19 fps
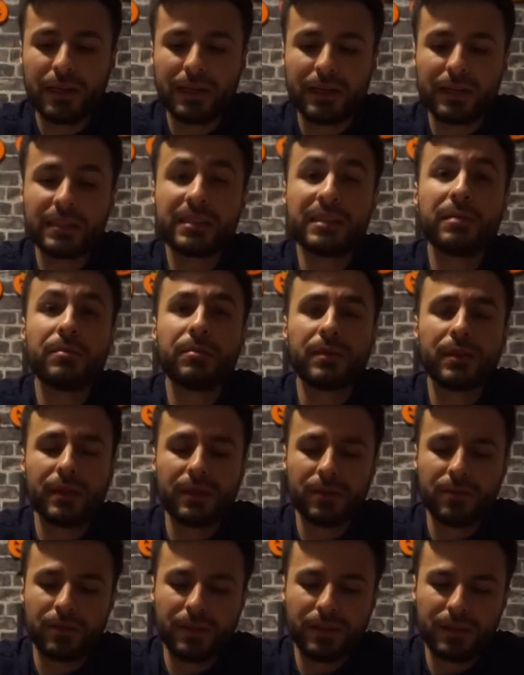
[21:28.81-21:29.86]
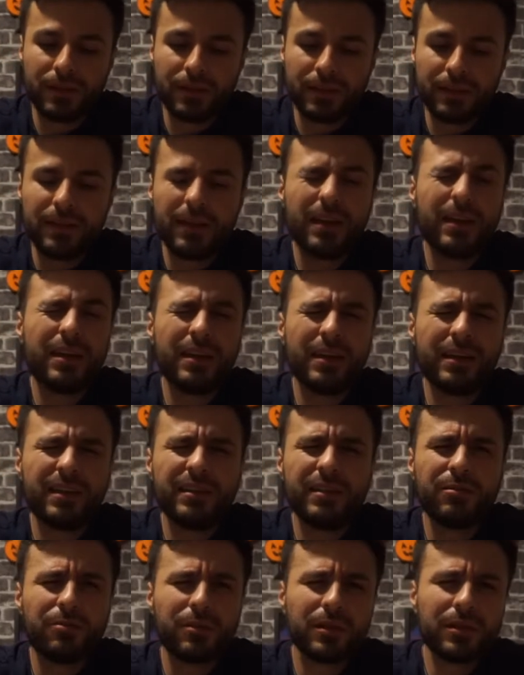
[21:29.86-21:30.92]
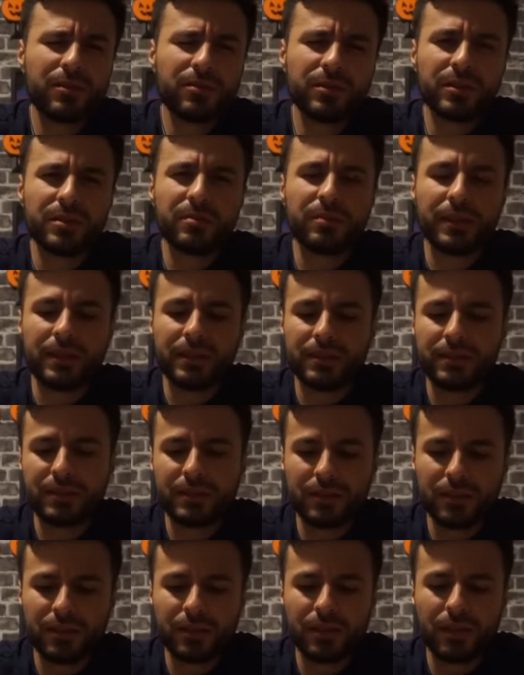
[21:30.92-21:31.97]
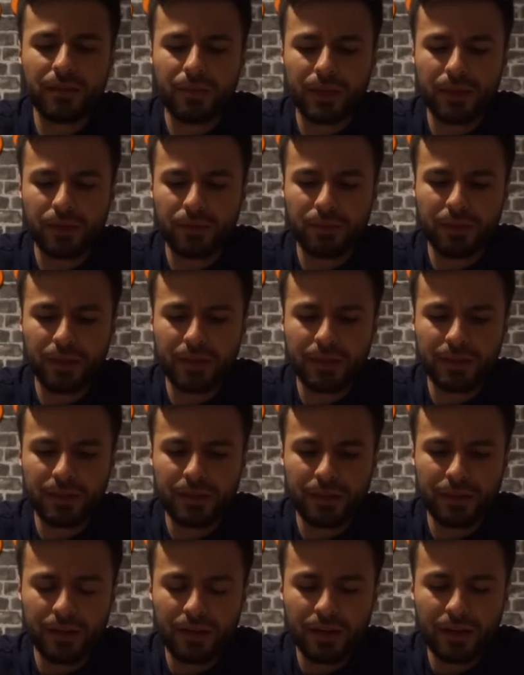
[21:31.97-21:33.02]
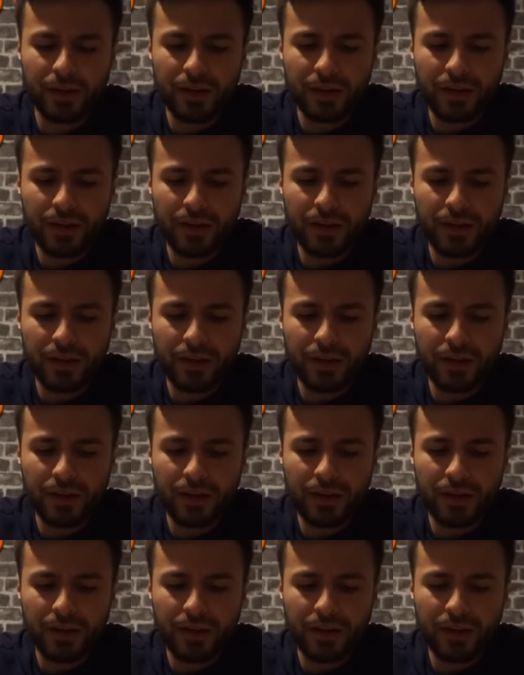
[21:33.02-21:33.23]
And accept that, right? Not at anyone else's pace, just at my own pace here.